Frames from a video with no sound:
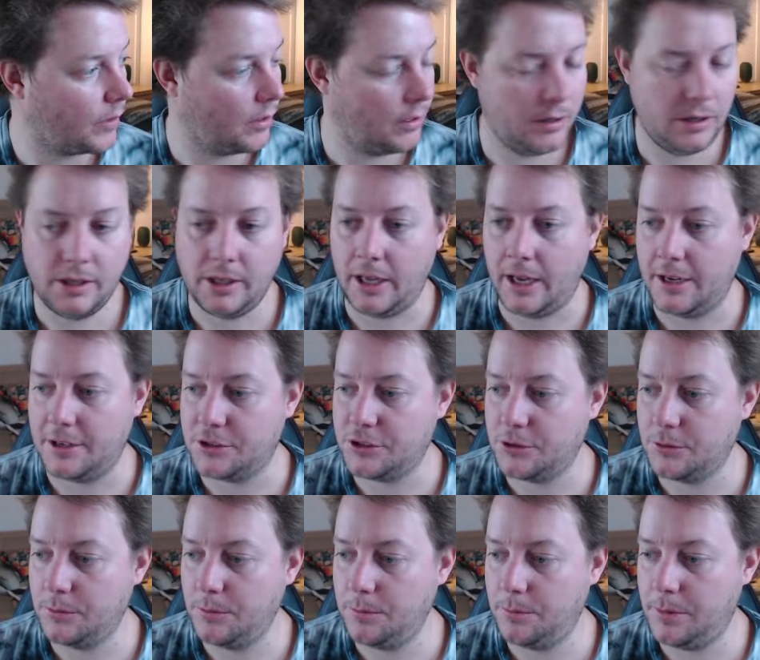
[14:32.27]
Okay, it
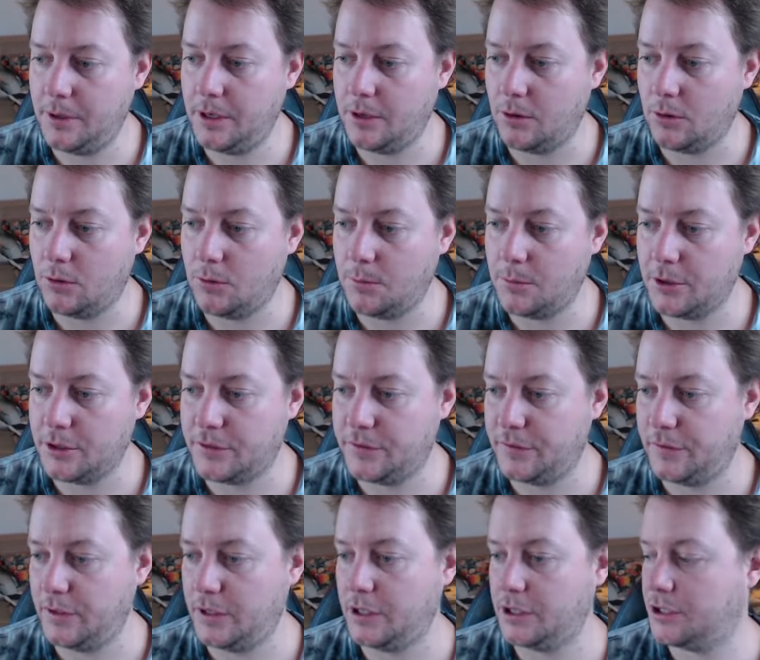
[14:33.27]
should be almost
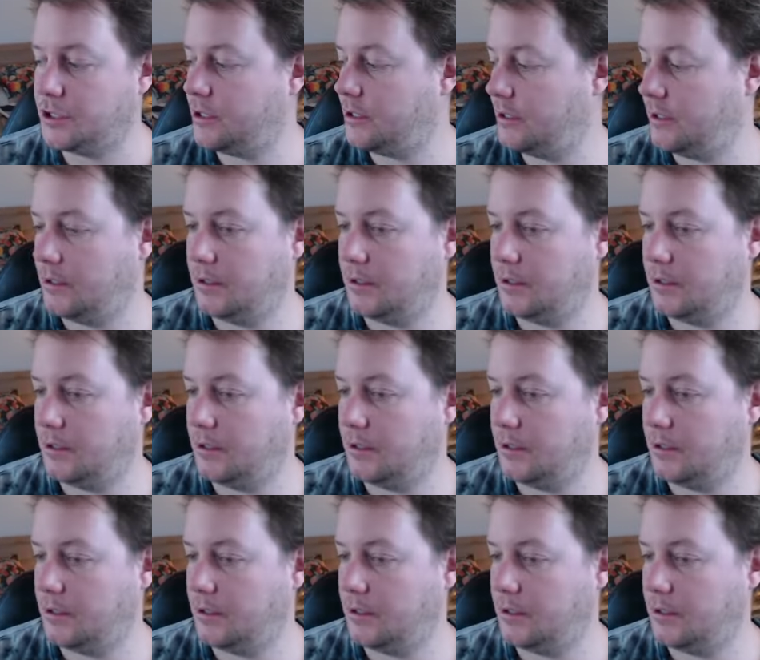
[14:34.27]
finished.